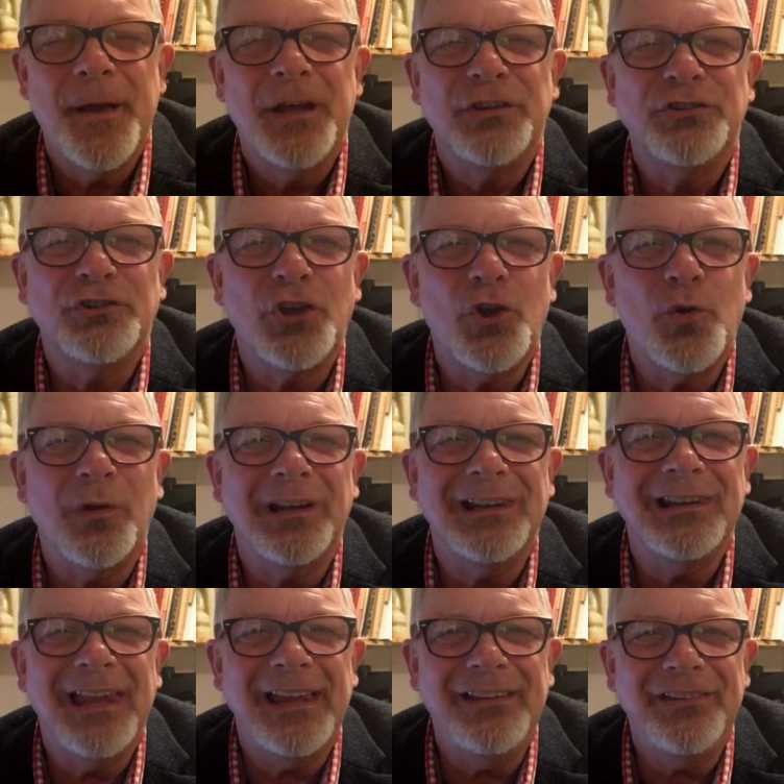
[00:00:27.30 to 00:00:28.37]
So
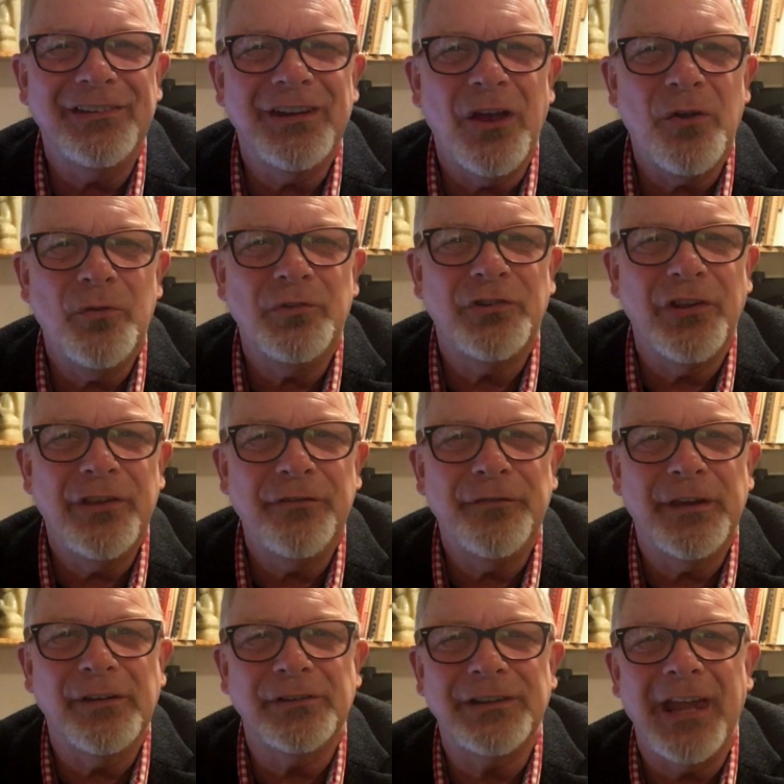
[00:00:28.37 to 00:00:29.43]
let's go to the
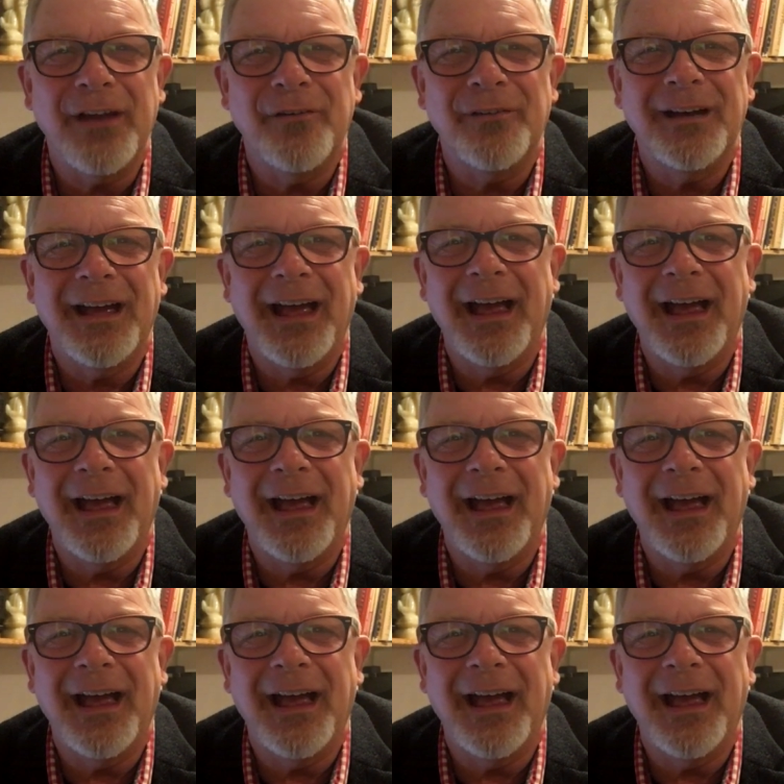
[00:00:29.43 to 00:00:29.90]
field now